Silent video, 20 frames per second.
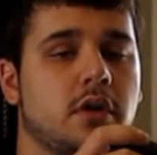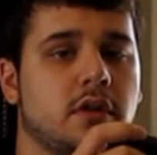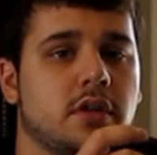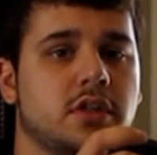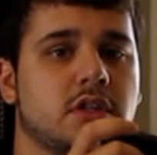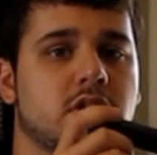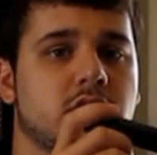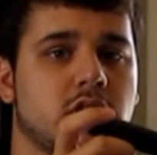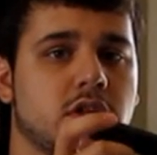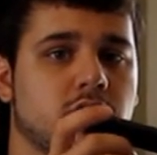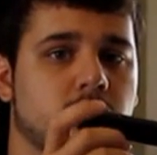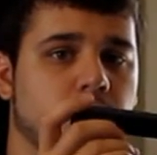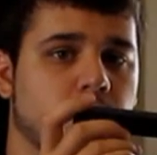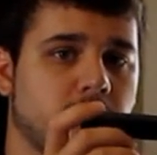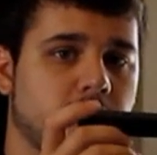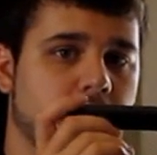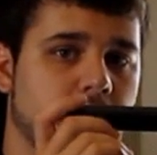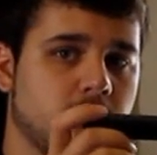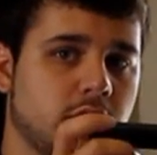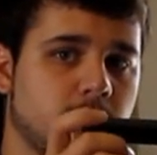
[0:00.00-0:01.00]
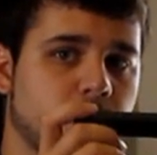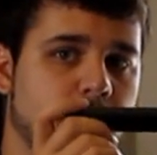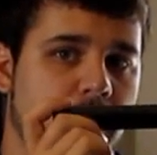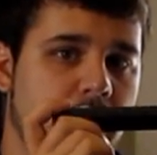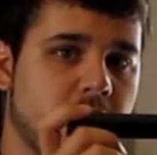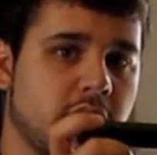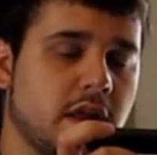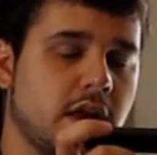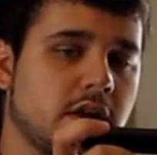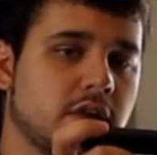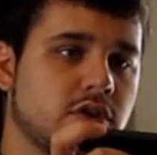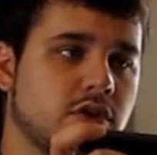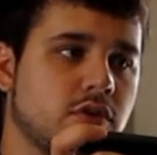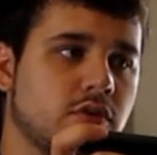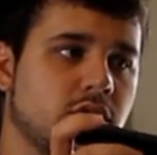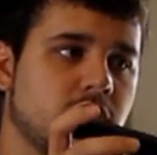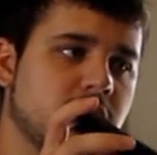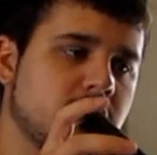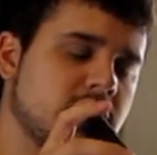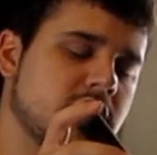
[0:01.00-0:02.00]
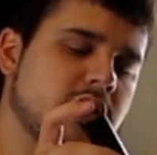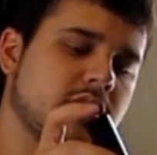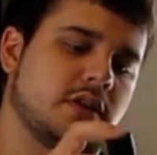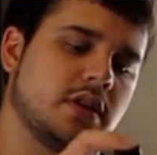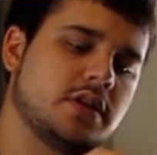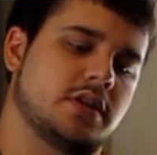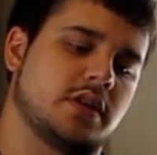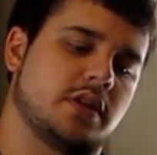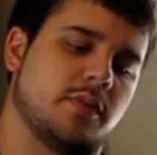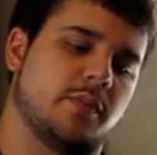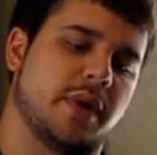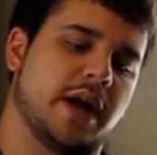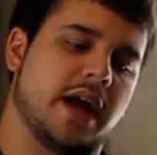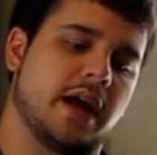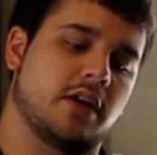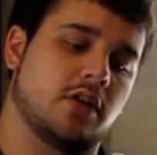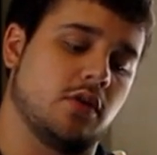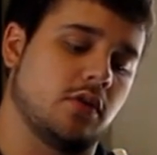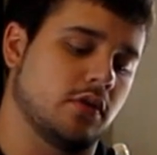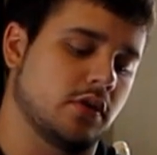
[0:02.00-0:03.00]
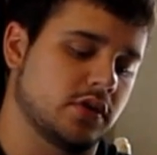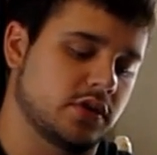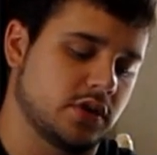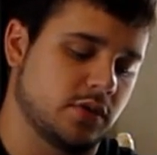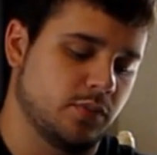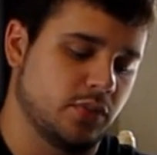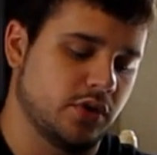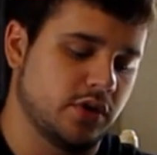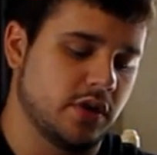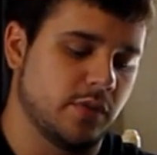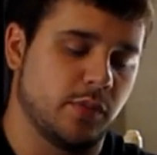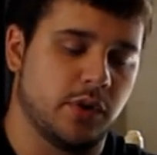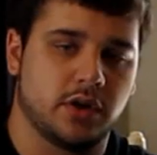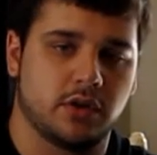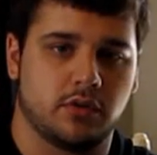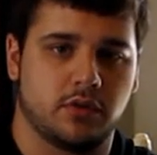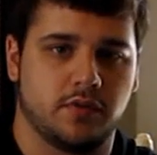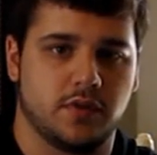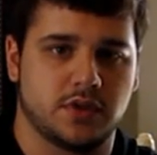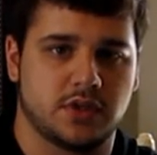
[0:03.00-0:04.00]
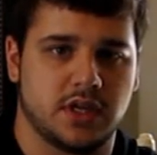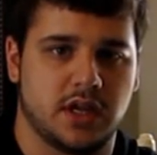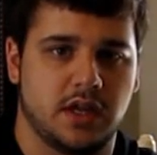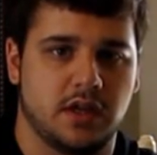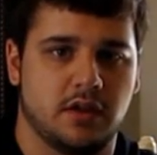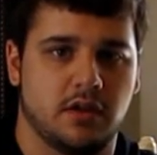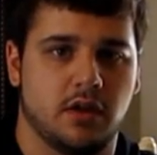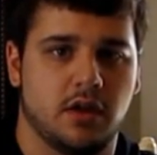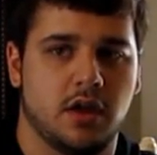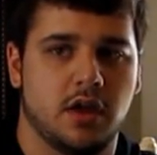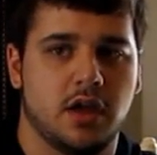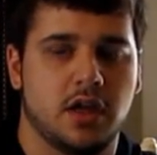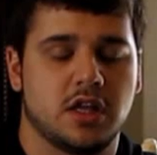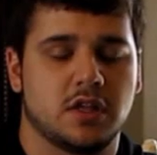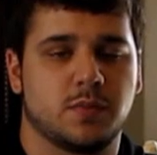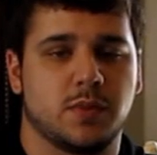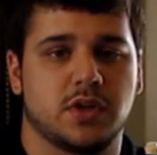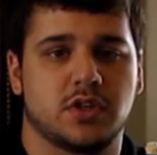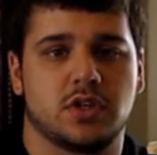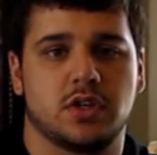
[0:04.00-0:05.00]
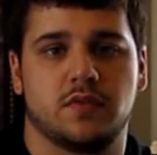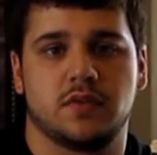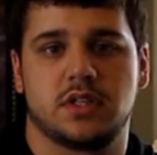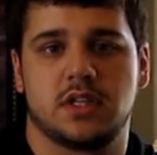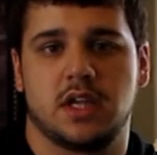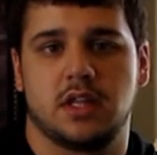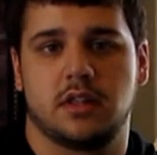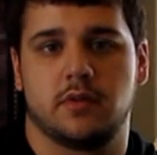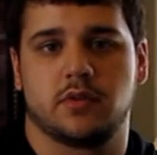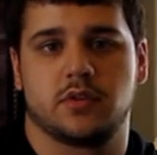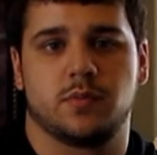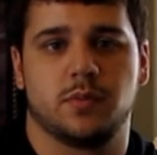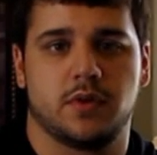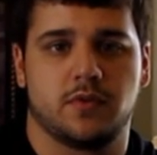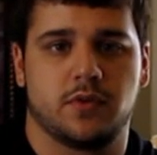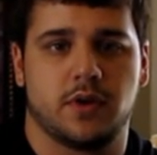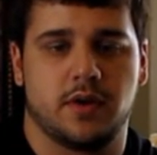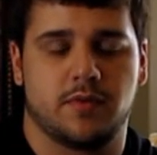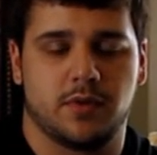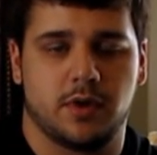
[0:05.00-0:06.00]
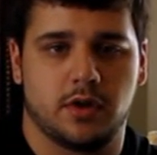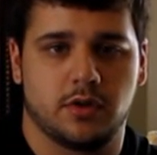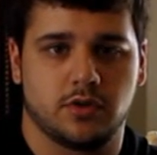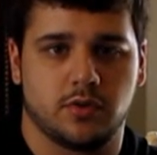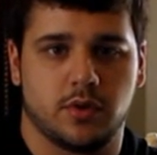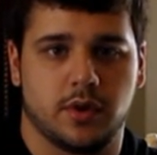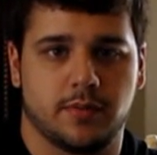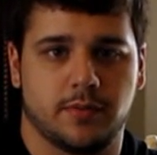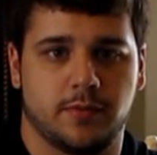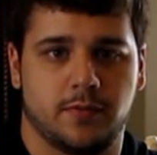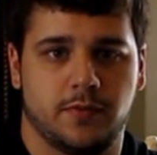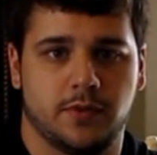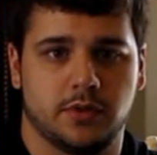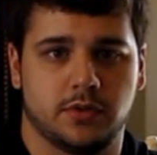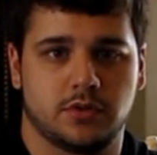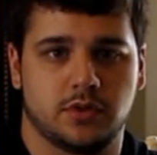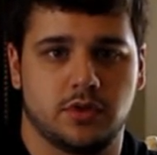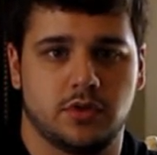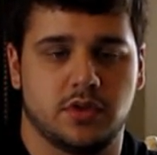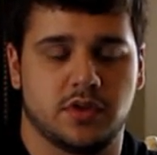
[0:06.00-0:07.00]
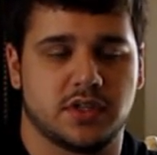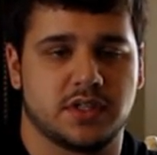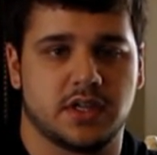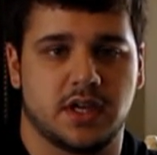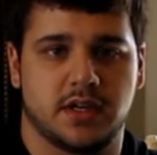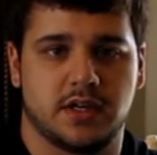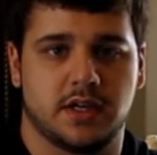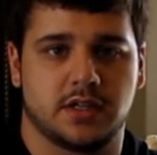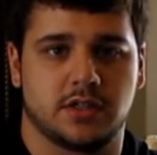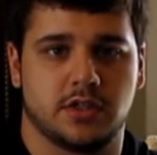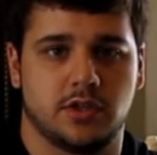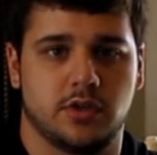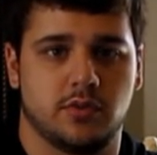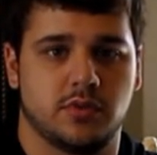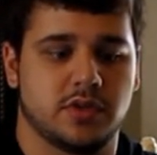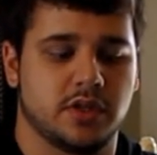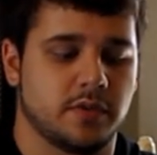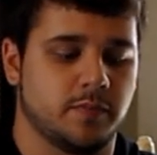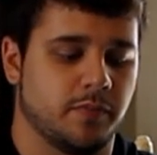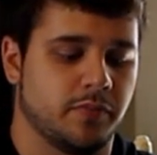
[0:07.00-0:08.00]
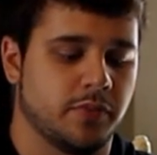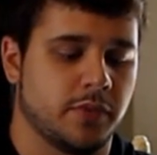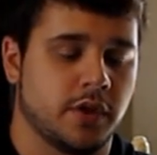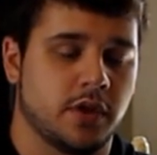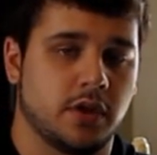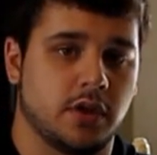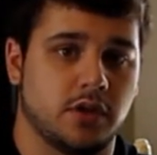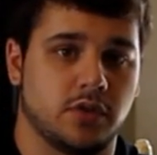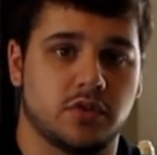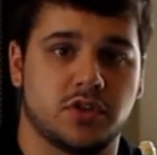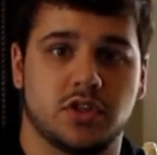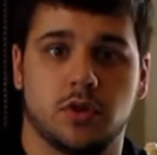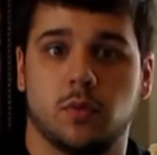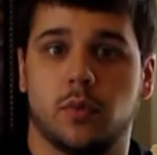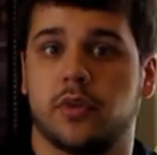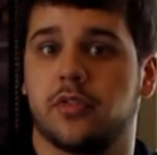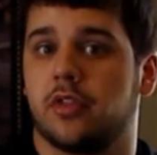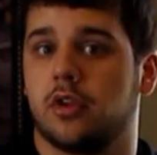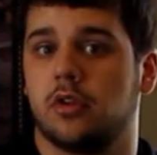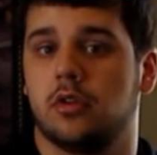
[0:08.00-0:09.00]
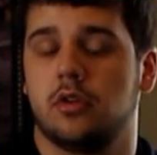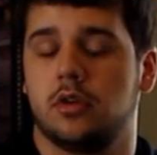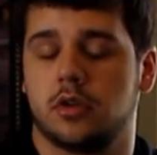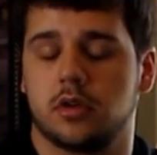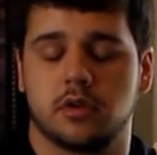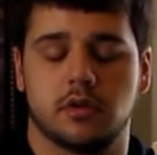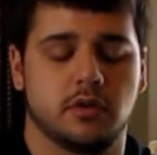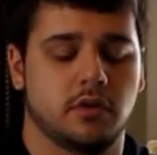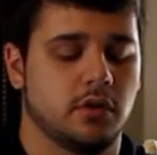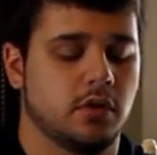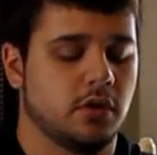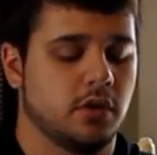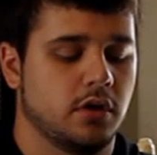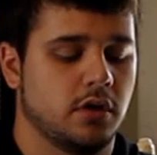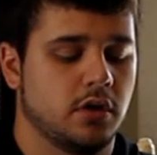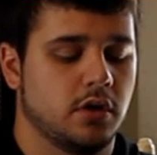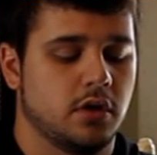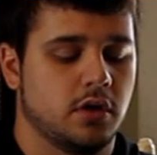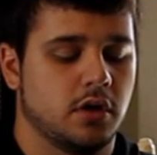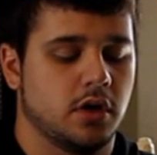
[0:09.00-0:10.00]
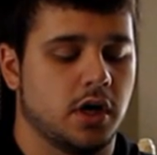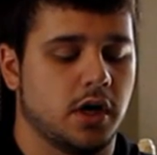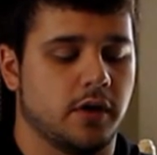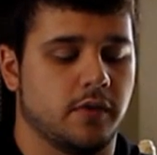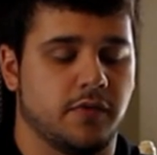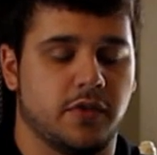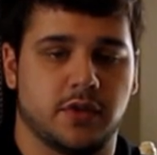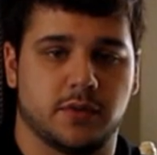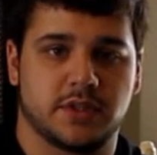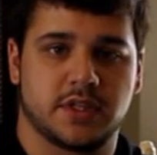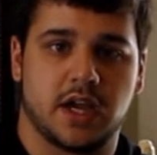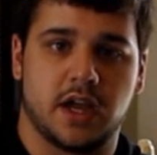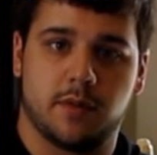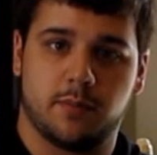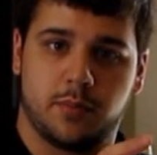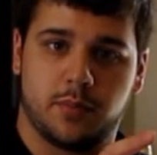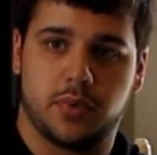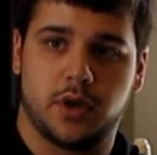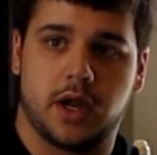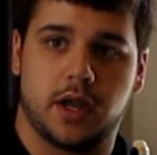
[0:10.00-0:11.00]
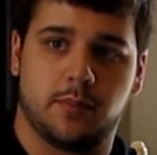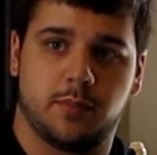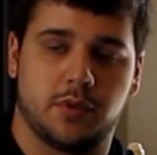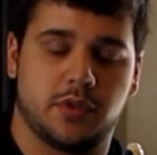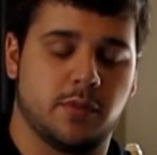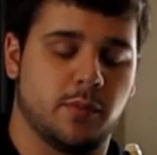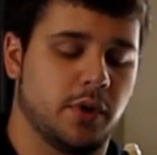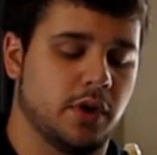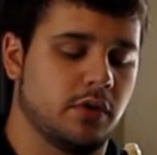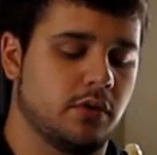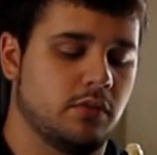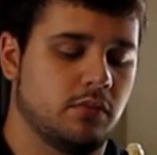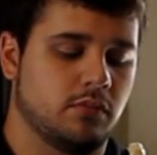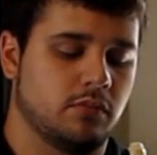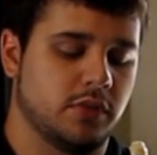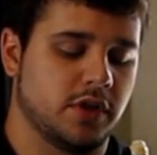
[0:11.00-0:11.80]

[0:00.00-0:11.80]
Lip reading: This is just really good biological. It sits in the back. You can also put it in the middle of your tank, especially if a tank that was meant for having an underground filter and you decide not to use it, and you still want the look of the top pipe in the middle.